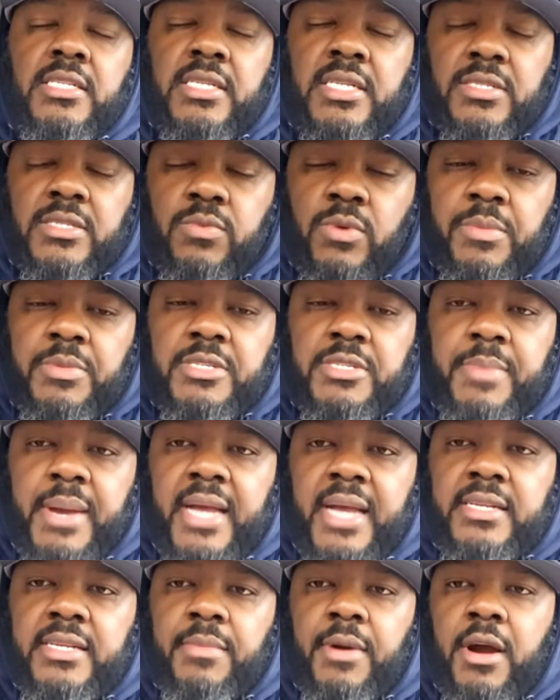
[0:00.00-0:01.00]
this women's
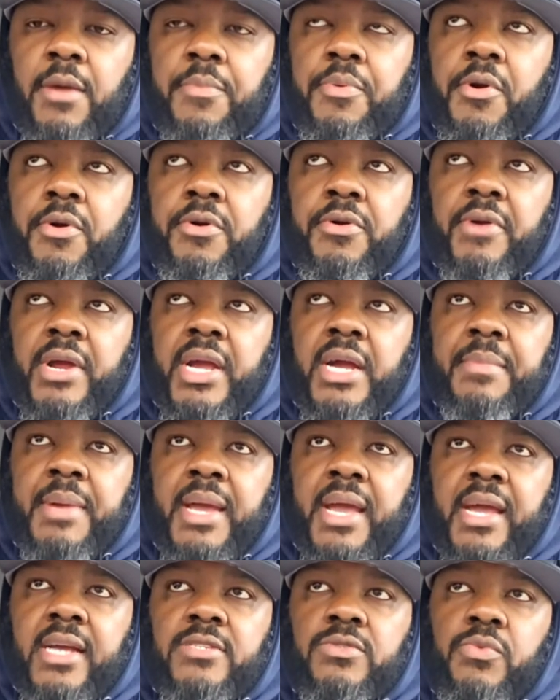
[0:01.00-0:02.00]
basketball program
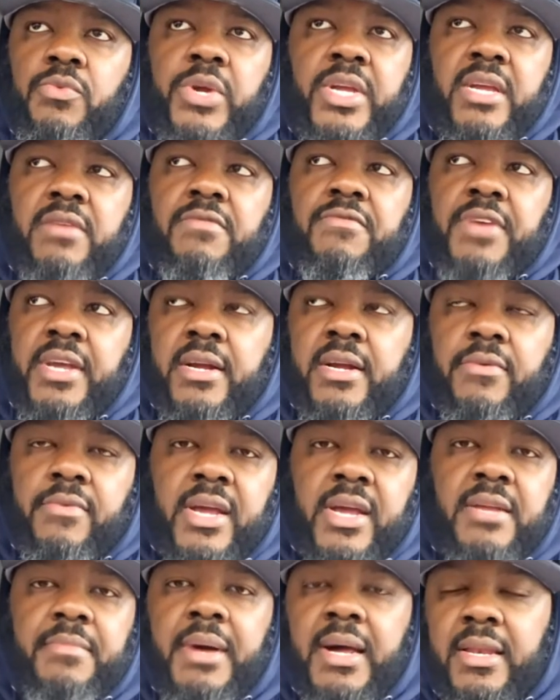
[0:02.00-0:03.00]
has
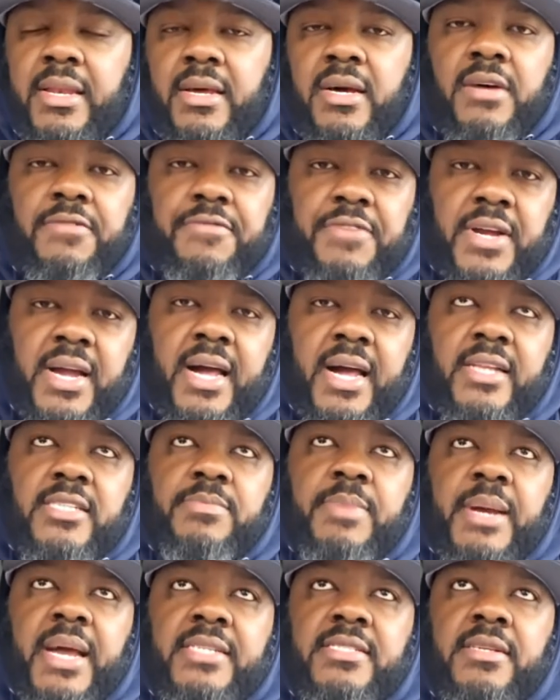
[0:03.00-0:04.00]
reinvigorated my love for college
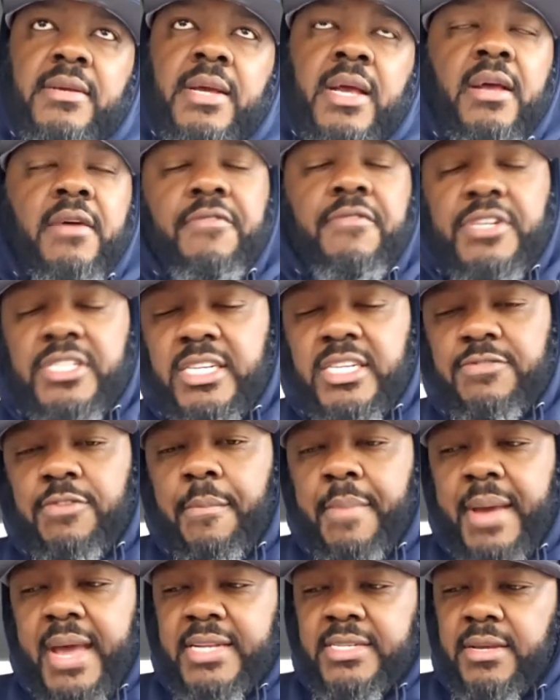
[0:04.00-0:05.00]
basketball, but just for
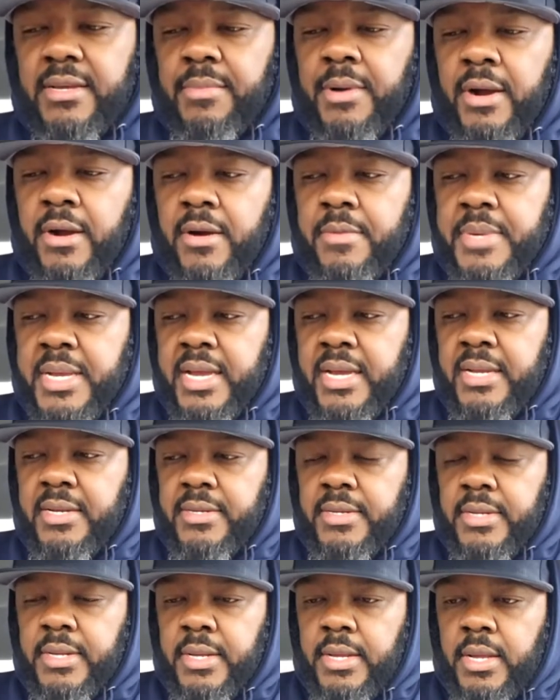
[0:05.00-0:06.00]
basketball, man.
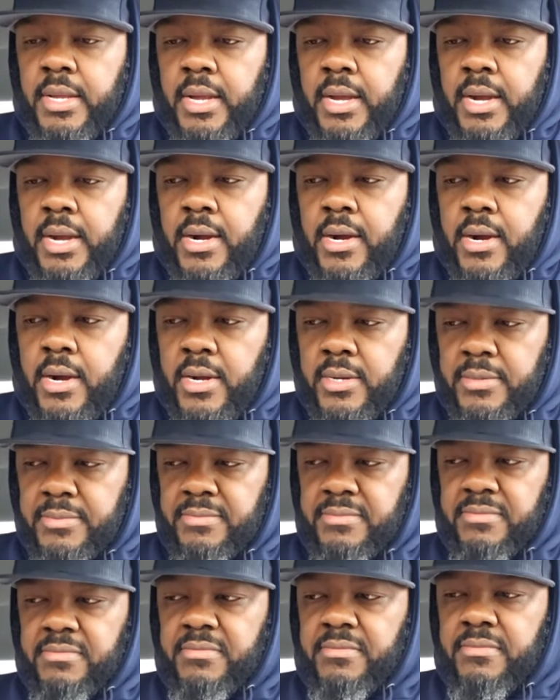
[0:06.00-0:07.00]
Uh,
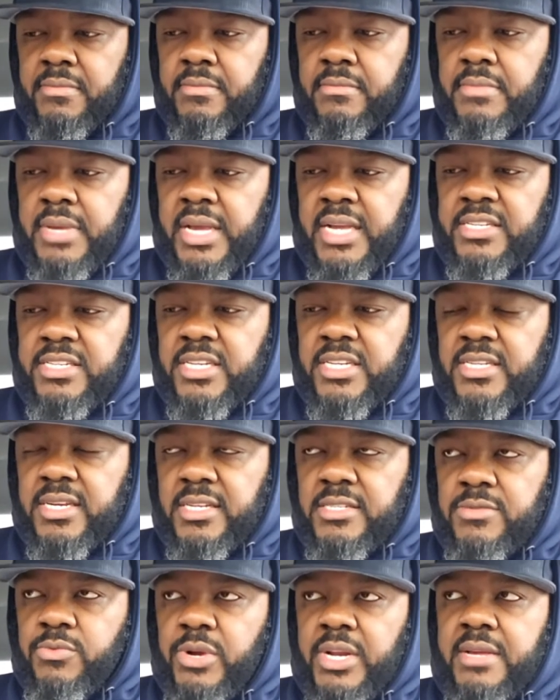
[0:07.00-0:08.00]
it just
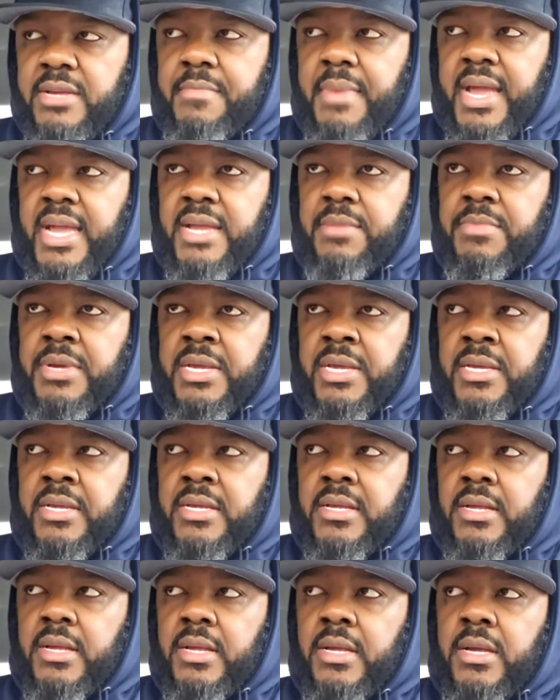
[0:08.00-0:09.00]
has really made
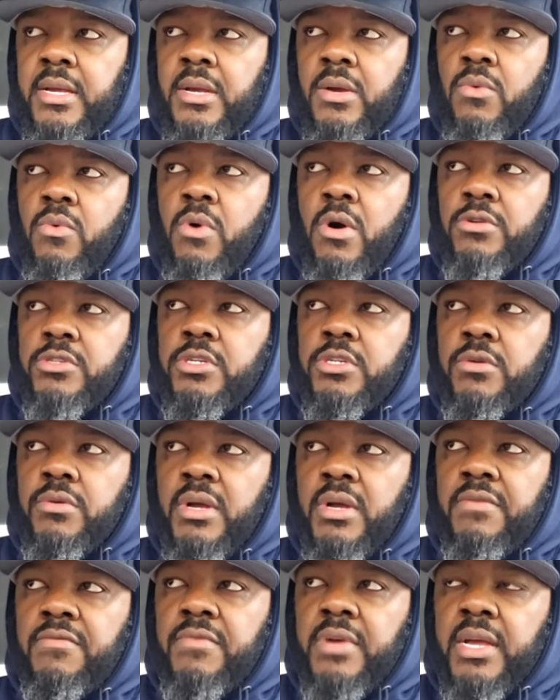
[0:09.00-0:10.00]
me want
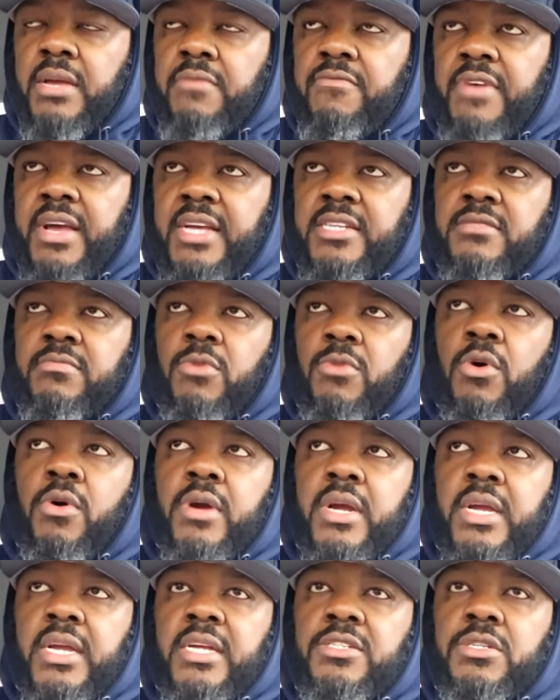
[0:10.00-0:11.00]
to invest
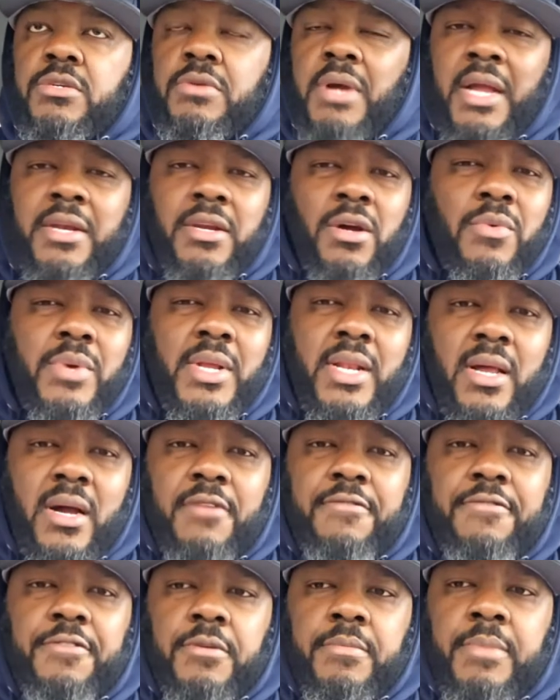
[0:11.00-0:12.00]
more into. I know we
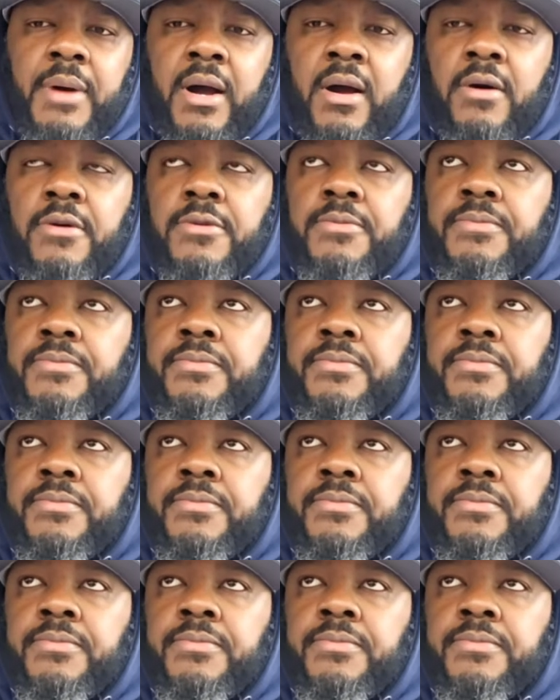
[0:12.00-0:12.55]
love football,